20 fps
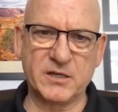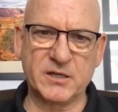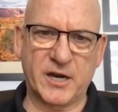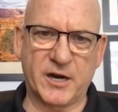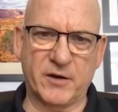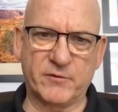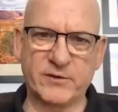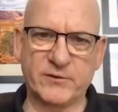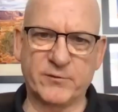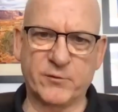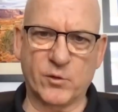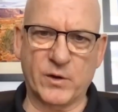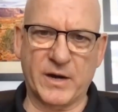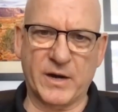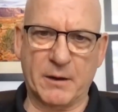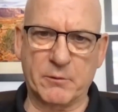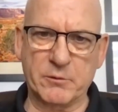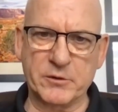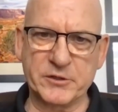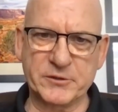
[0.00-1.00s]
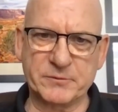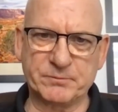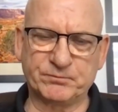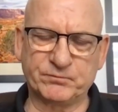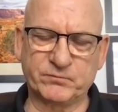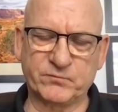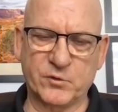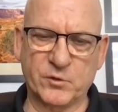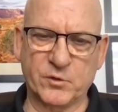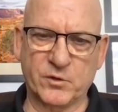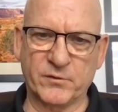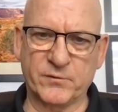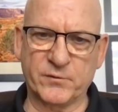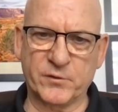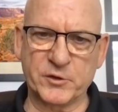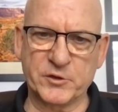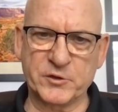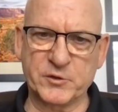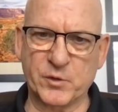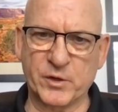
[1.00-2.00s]
every four hours for the
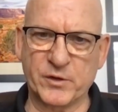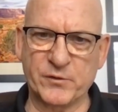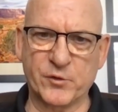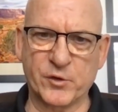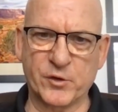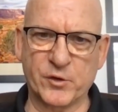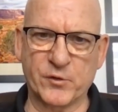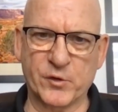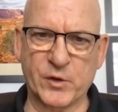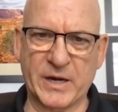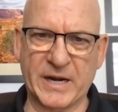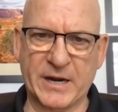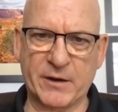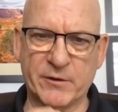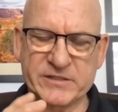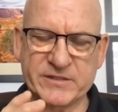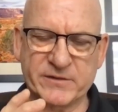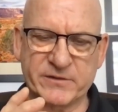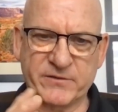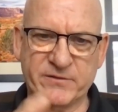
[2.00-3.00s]
first 24 to 48 hours after